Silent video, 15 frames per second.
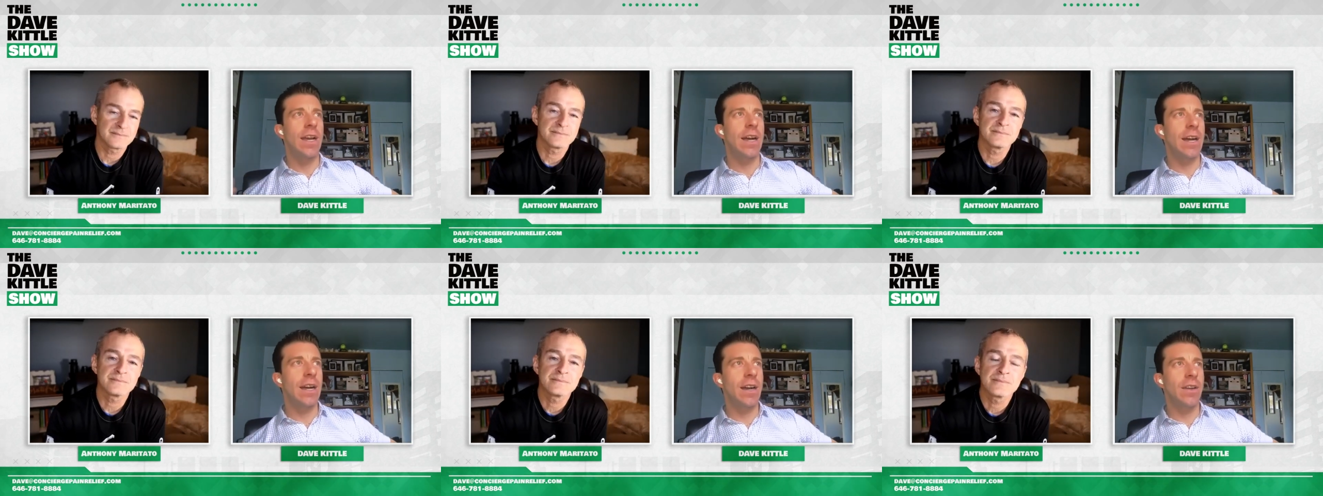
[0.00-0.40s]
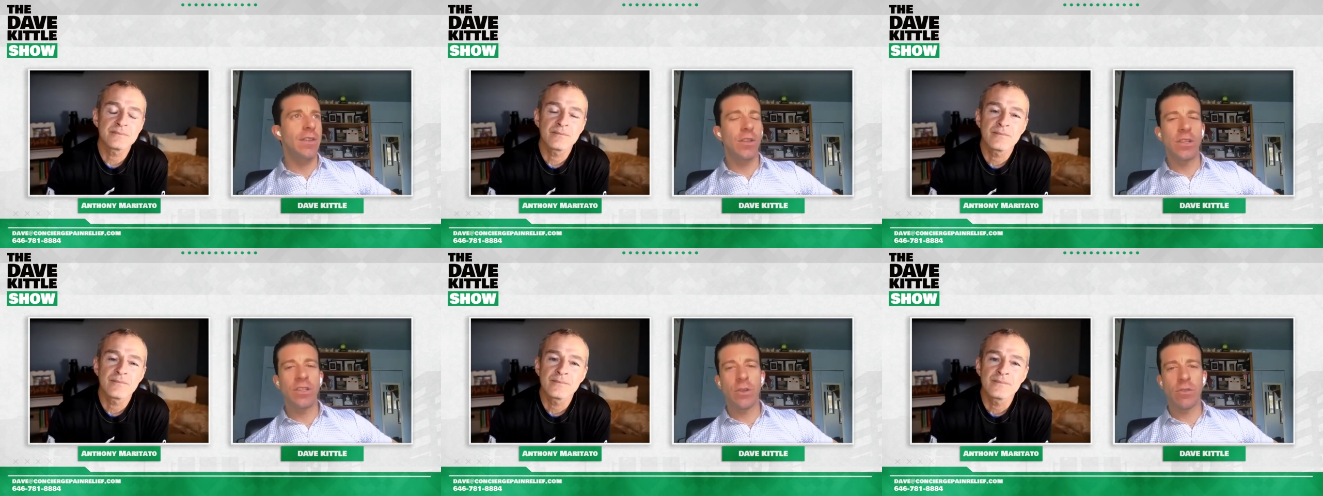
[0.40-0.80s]
Speaker 1: uh, the
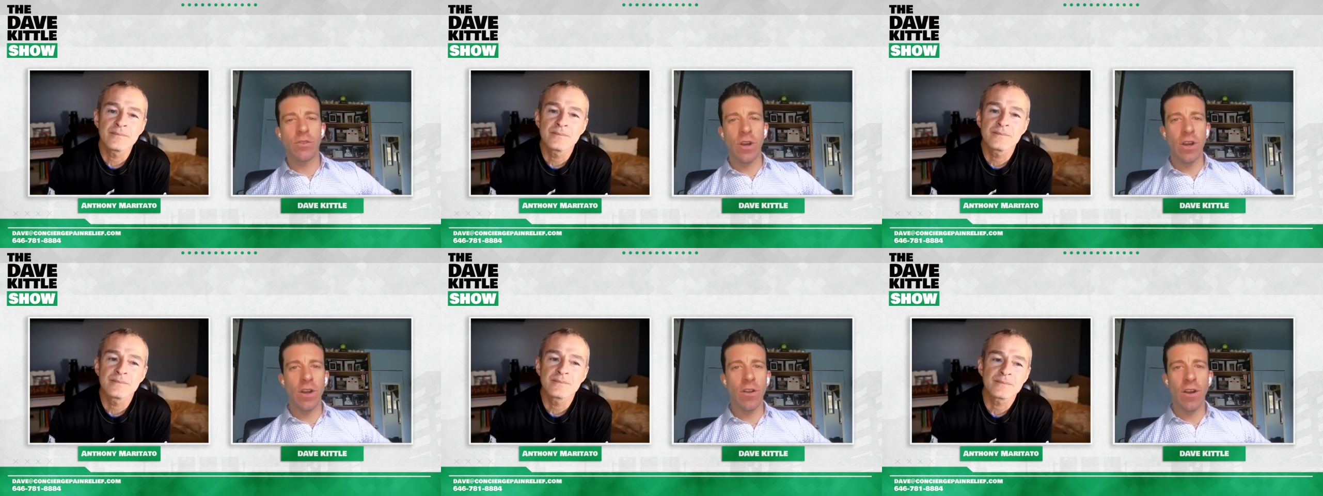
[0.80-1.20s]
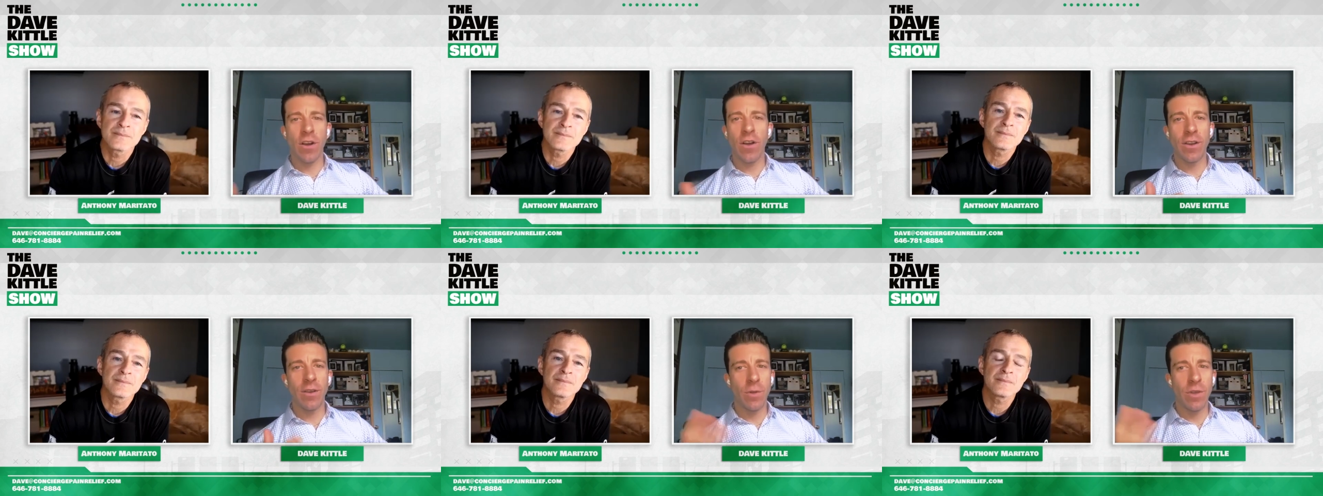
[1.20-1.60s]
list goes on and on and
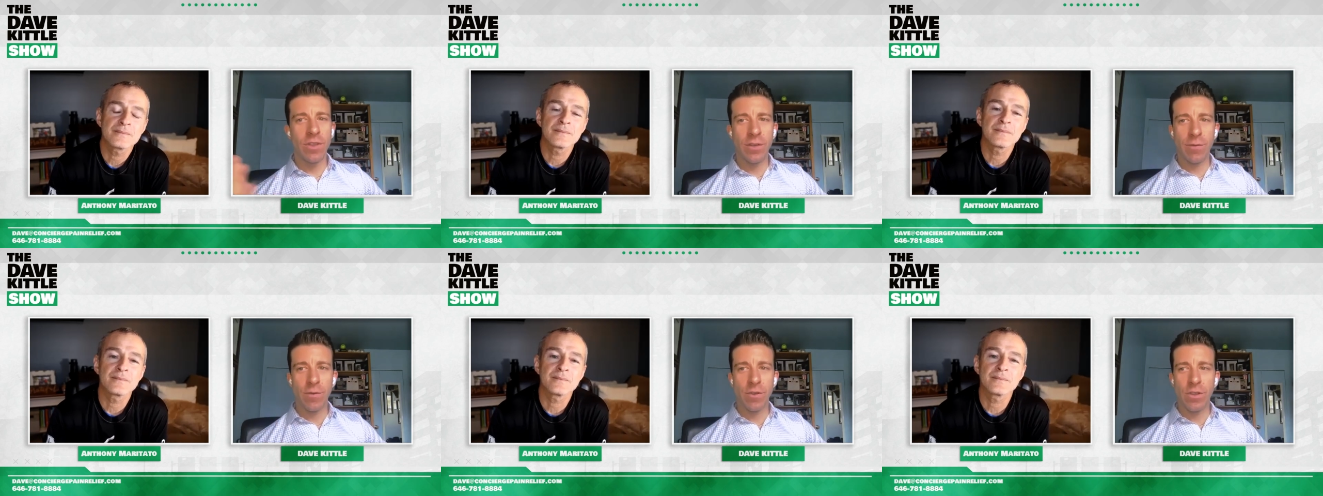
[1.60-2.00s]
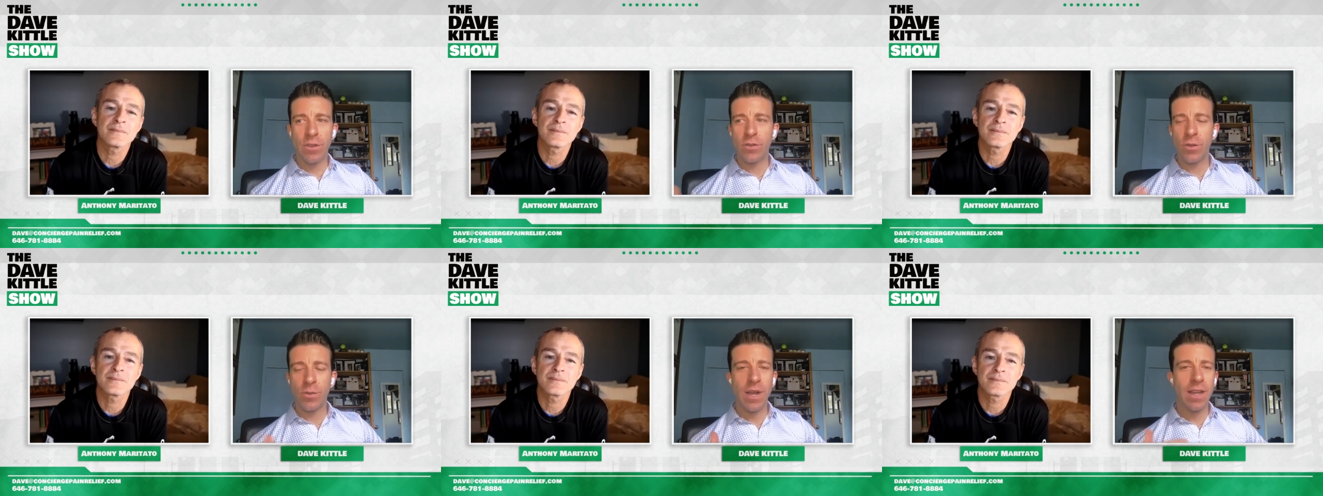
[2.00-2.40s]
on with different
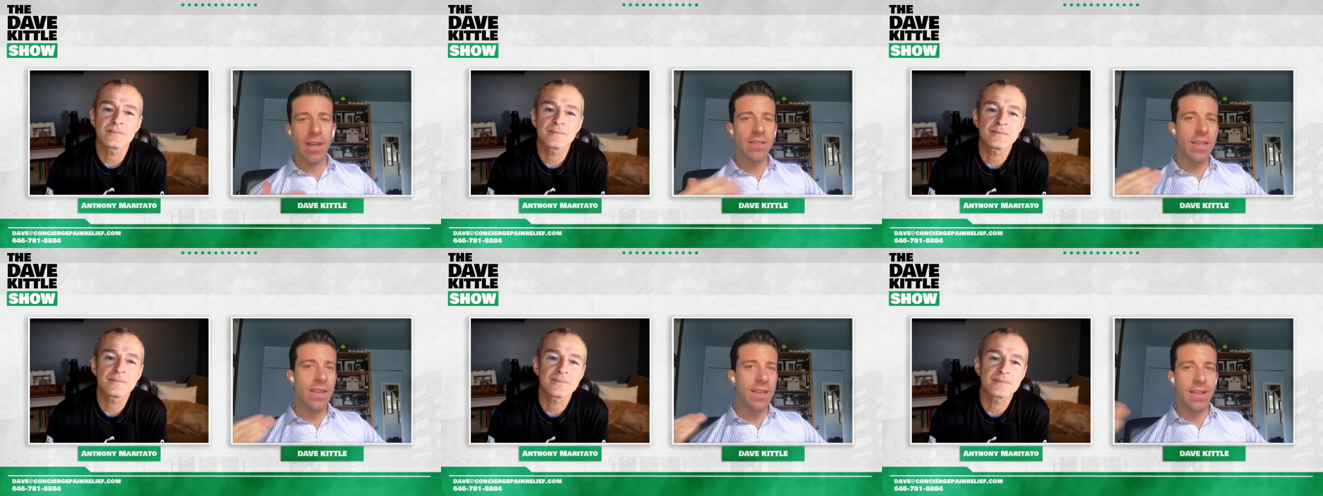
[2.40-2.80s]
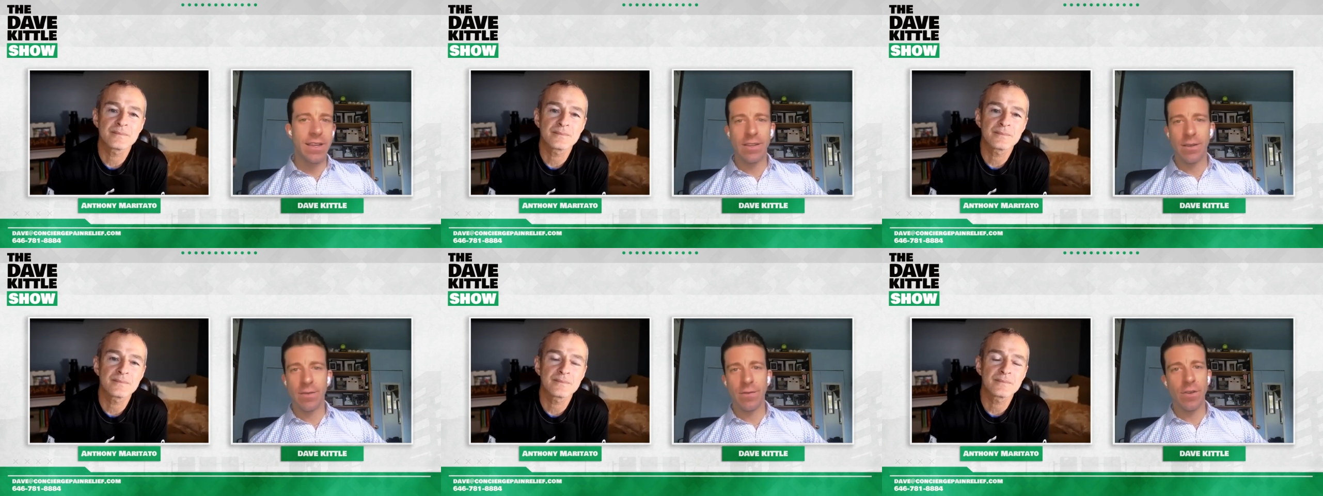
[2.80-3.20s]
YouTube content
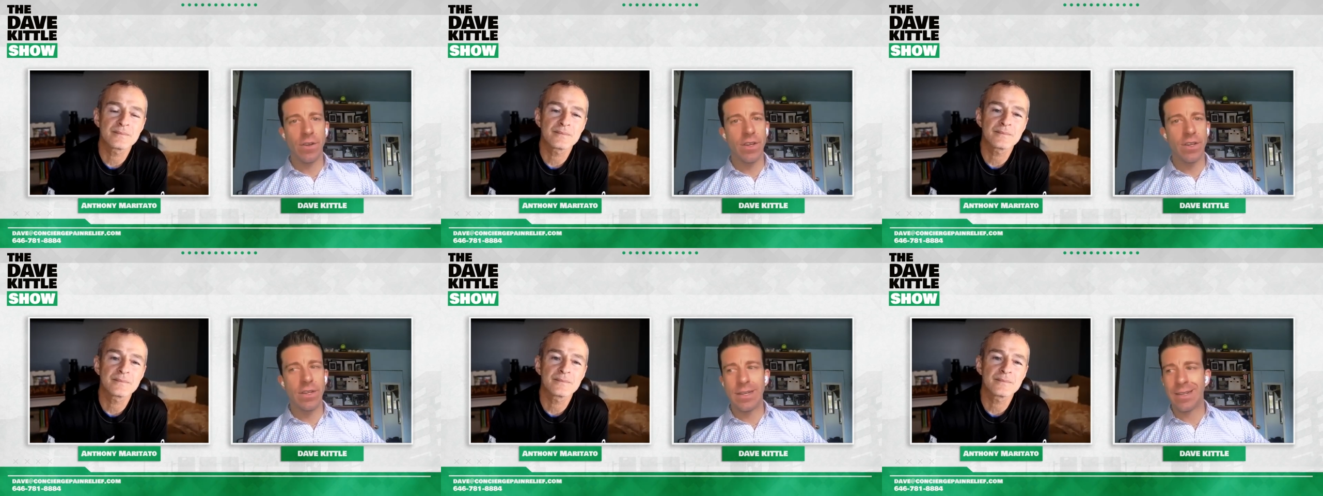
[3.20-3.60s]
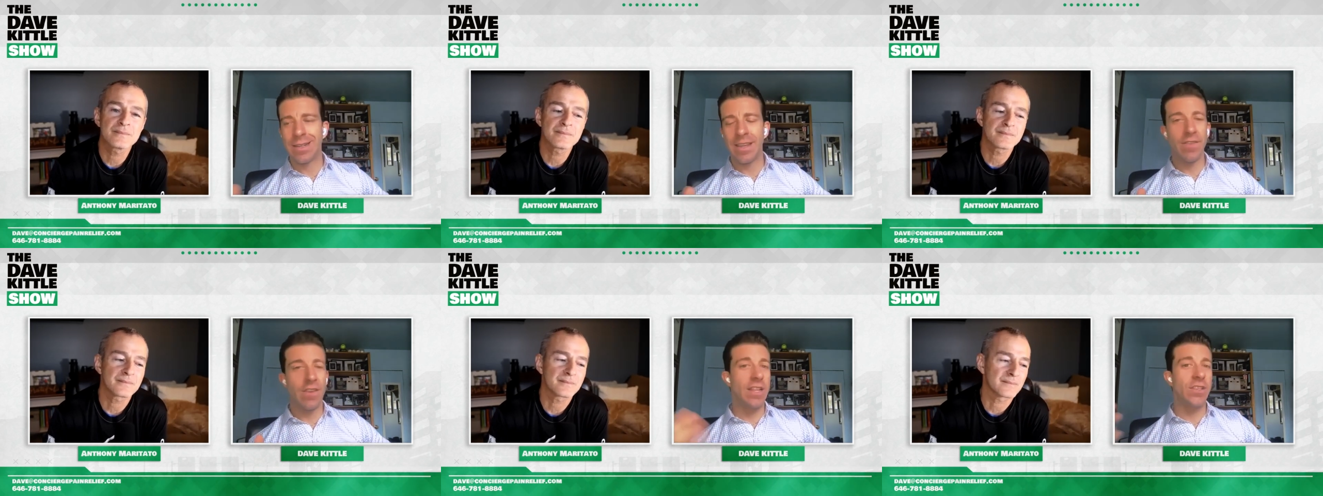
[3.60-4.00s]
and different, uh,
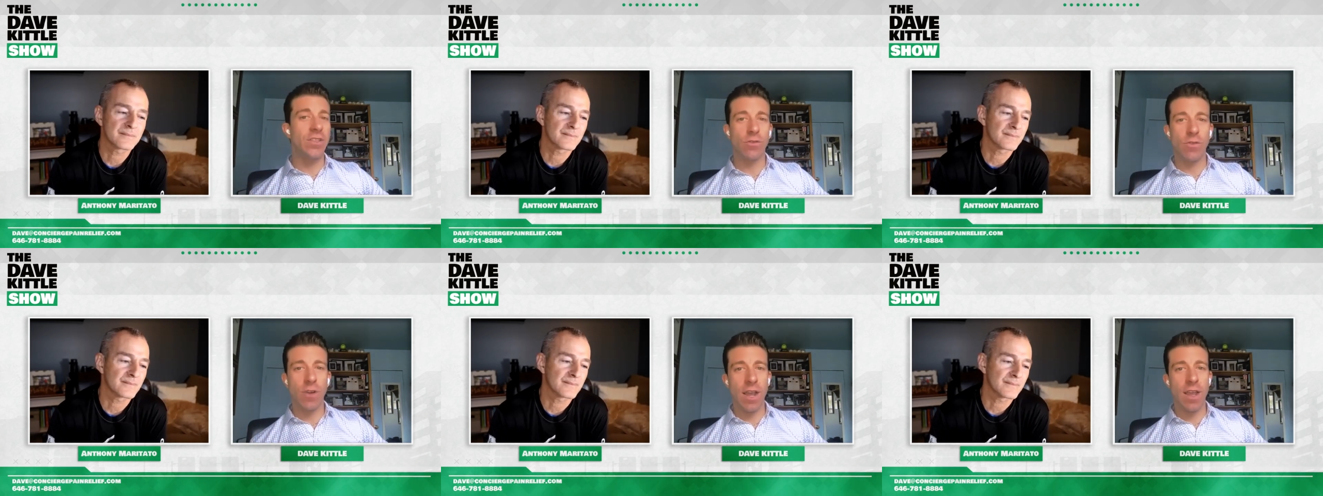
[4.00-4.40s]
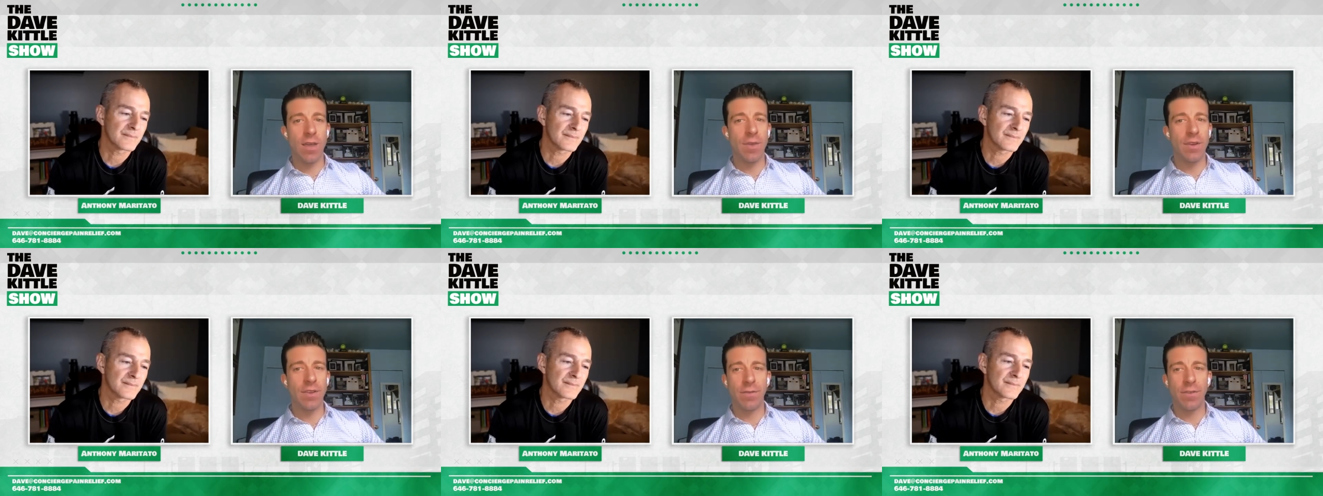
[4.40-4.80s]
even Instagram
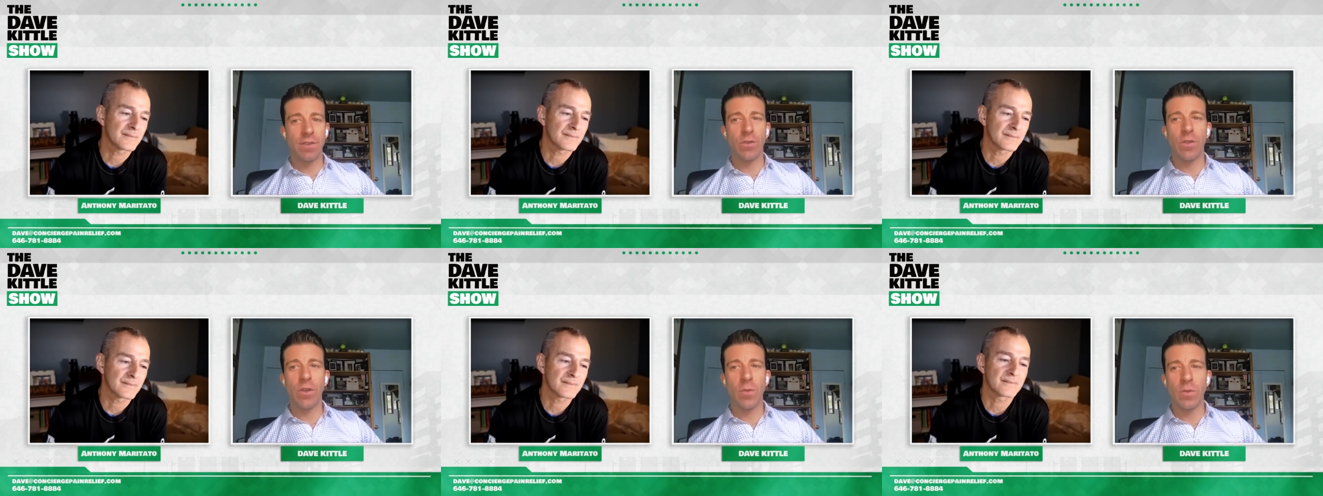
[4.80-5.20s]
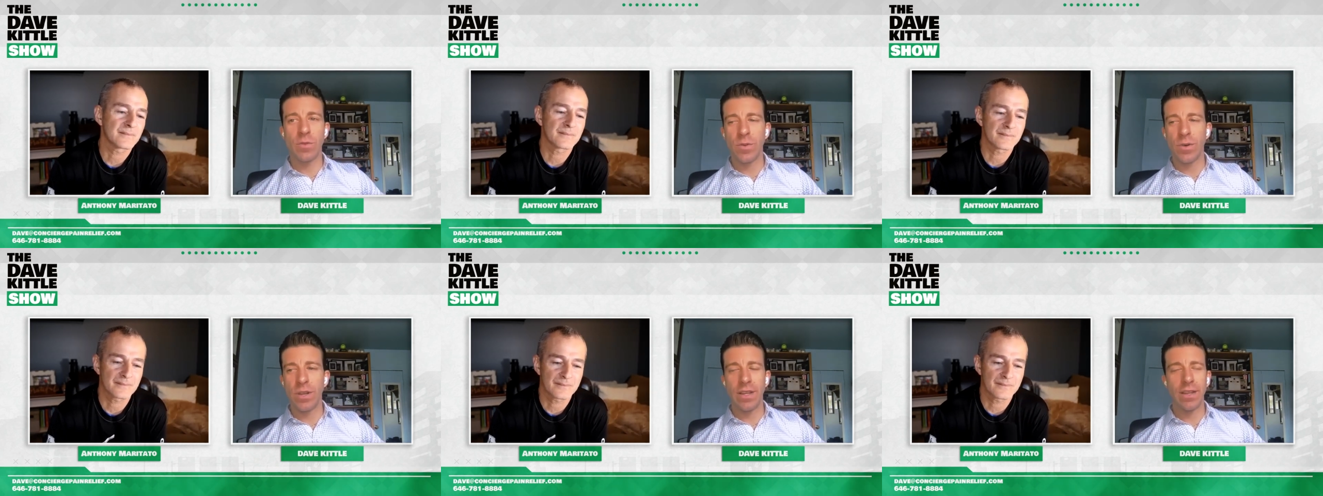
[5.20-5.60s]
and physical therapists
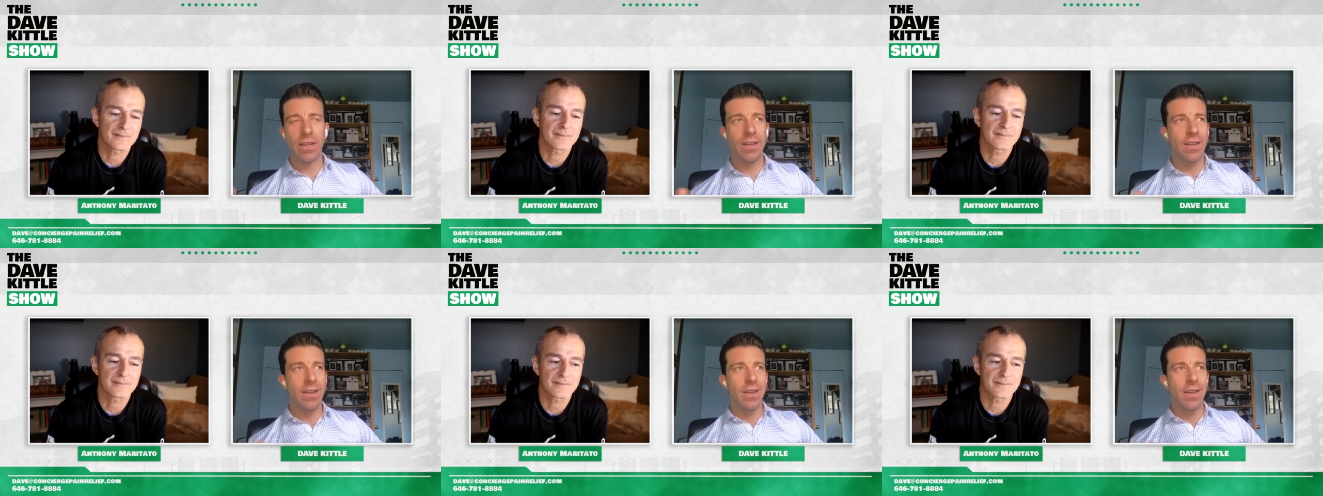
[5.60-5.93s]
putting,